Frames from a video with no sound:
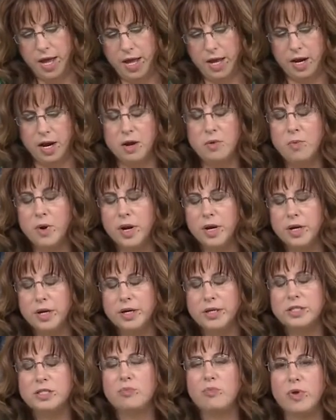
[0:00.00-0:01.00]
And I want to
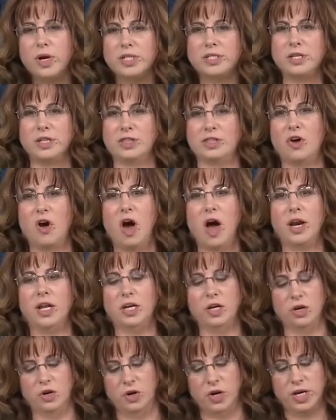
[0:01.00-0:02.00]
express a thought
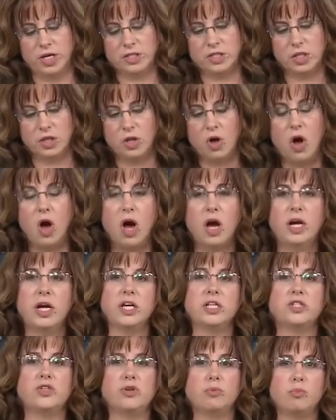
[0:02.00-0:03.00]
here. As long
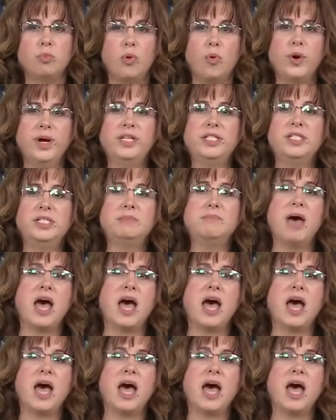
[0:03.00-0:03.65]
as your points